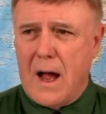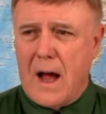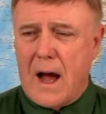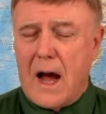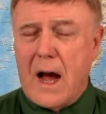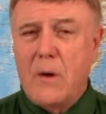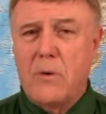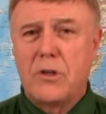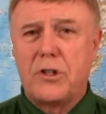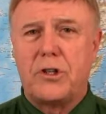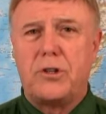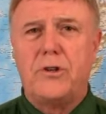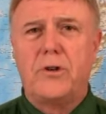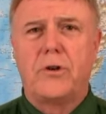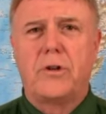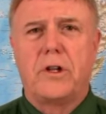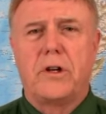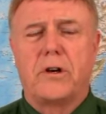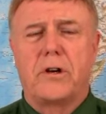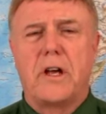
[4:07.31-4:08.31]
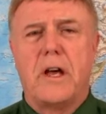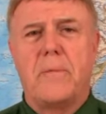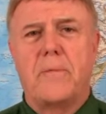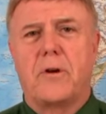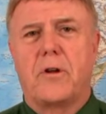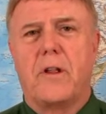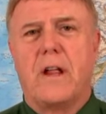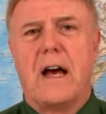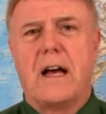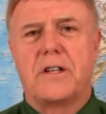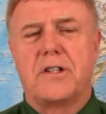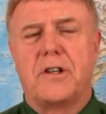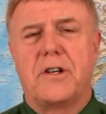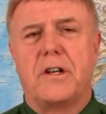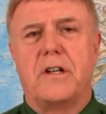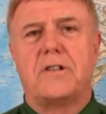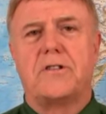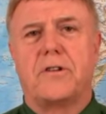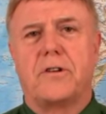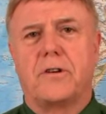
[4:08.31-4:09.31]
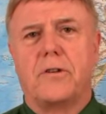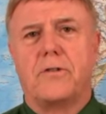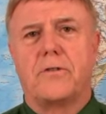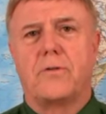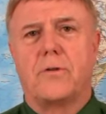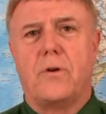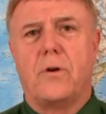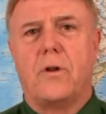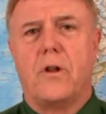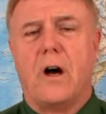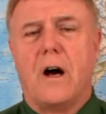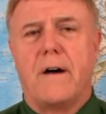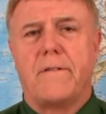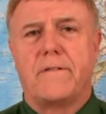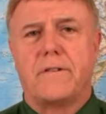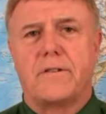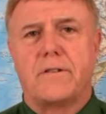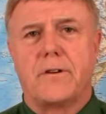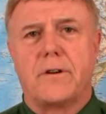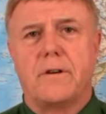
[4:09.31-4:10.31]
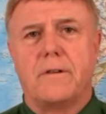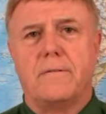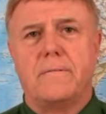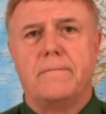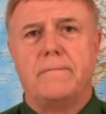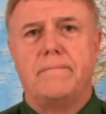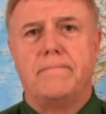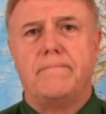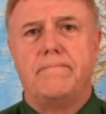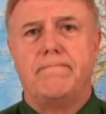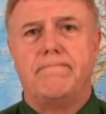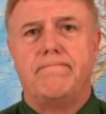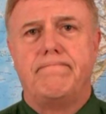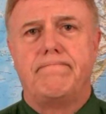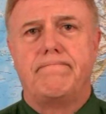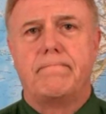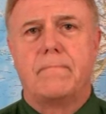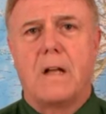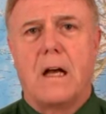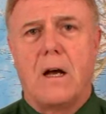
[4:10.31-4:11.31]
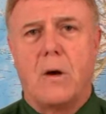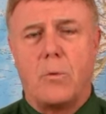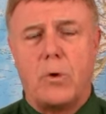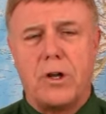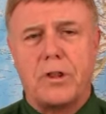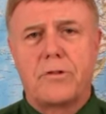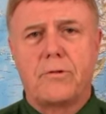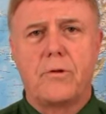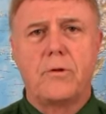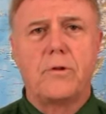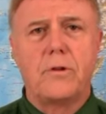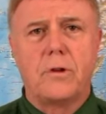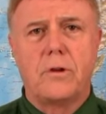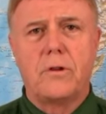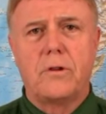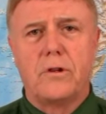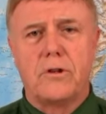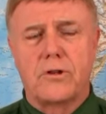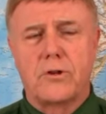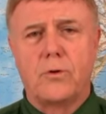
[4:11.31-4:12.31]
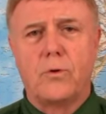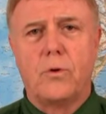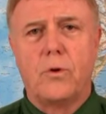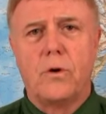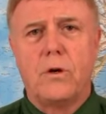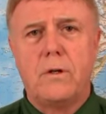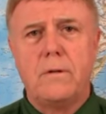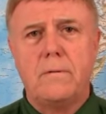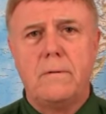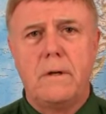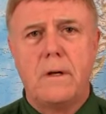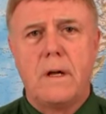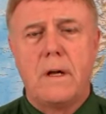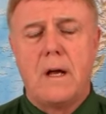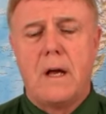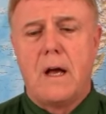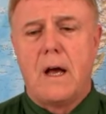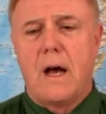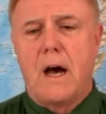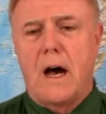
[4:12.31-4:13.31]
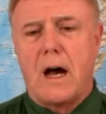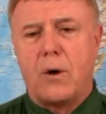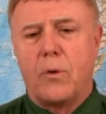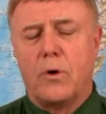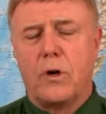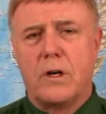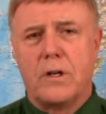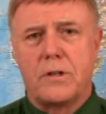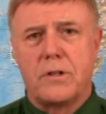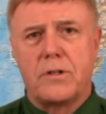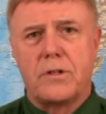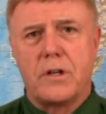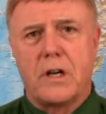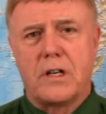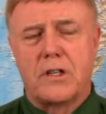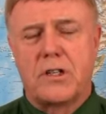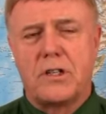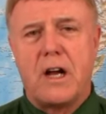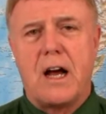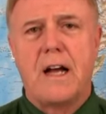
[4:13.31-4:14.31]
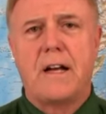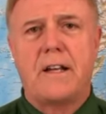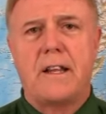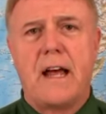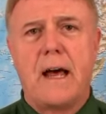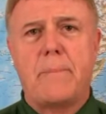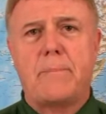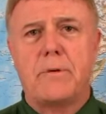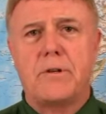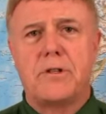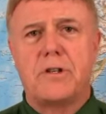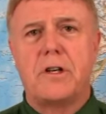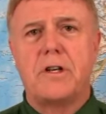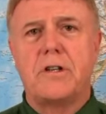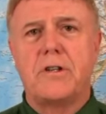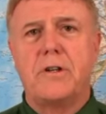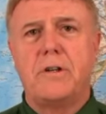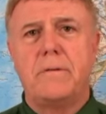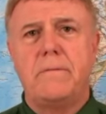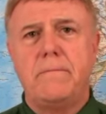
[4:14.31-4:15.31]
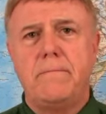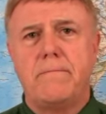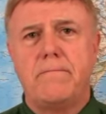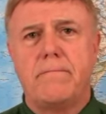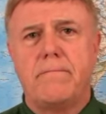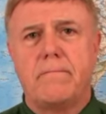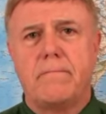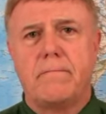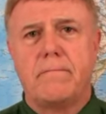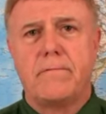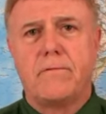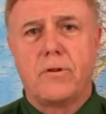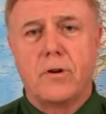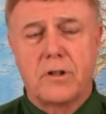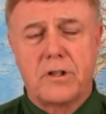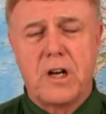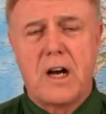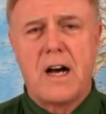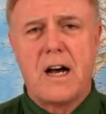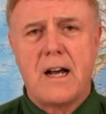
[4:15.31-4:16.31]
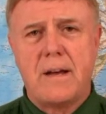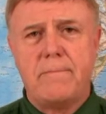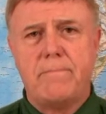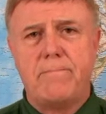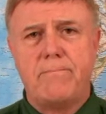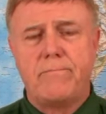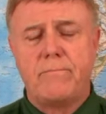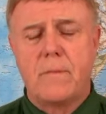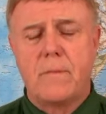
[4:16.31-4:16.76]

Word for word: I was a nuclear chemical accident incident control officer. I went through the school. I was assigned to that position for a time,